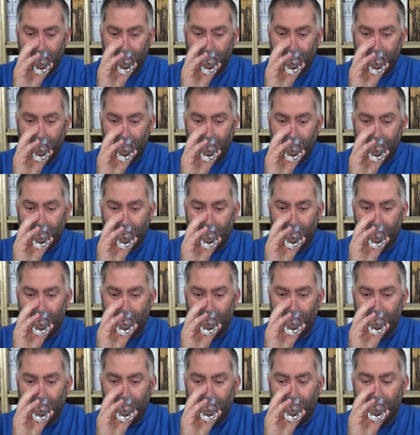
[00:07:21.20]

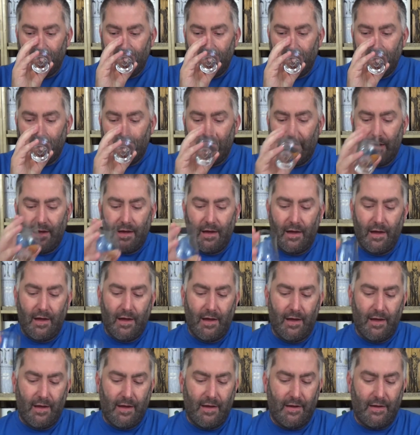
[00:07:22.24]

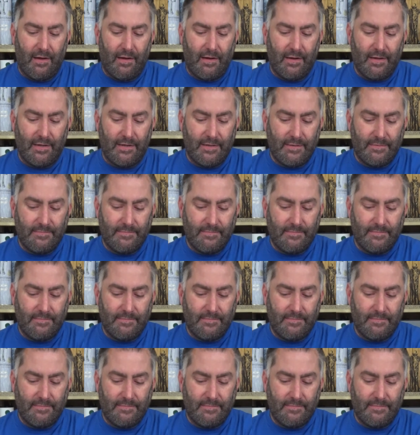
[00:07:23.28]
Nothing is said.